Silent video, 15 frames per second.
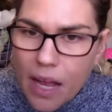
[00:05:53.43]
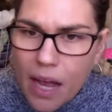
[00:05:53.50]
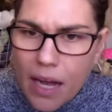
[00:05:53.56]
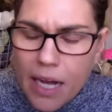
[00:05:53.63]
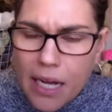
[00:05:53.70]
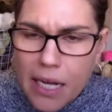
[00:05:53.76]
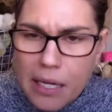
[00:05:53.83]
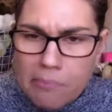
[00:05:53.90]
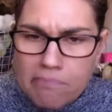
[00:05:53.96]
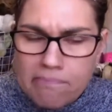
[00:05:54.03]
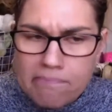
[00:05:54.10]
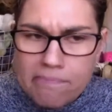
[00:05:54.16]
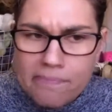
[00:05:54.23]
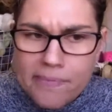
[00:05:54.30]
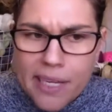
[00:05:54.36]

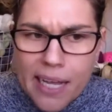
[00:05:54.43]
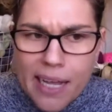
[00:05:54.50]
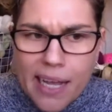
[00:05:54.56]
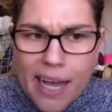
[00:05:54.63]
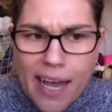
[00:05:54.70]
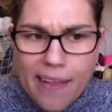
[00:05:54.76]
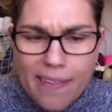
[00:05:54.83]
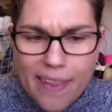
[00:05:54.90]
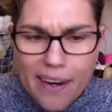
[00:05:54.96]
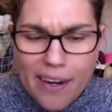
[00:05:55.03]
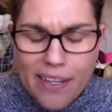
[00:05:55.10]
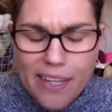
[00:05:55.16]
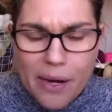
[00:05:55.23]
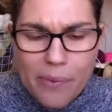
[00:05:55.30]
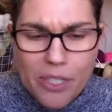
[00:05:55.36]
And
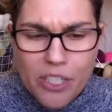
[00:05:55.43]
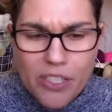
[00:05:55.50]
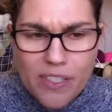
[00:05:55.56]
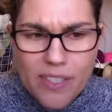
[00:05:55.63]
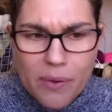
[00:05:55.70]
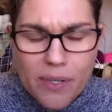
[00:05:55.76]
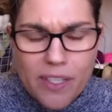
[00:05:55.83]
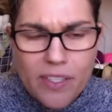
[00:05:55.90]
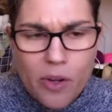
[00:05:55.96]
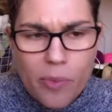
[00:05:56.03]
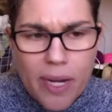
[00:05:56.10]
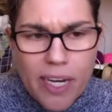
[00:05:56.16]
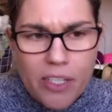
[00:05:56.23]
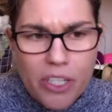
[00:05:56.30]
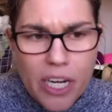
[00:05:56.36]
there were so
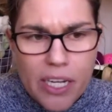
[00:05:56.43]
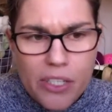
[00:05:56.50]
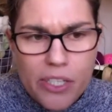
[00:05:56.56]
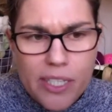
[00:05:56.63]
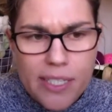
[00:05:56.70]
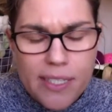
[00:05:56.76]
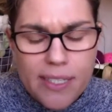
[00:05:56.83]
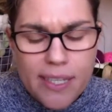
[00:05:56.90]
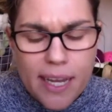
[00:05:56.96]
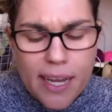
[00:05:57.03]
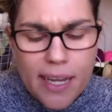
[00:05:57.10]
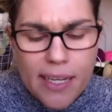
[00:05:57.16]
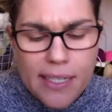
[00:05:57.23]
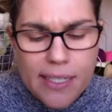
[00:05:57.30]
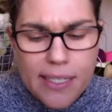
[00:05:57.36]
many changes.
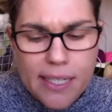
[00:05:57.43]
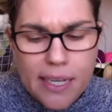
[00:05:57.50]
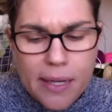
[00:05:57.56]
And